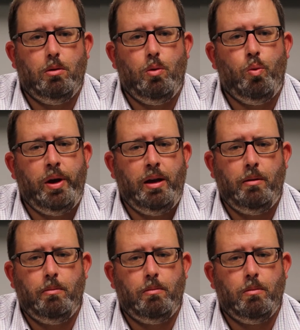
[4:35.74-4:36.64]

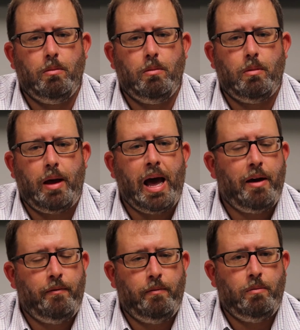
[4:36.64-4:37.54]
we
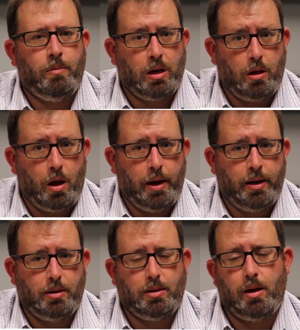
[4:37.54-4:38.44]
have the
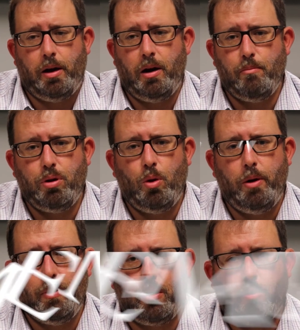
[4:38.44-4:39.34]
client sign an
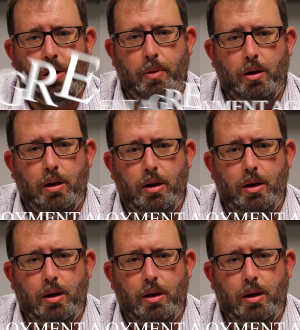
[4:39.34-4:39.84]
employment agreement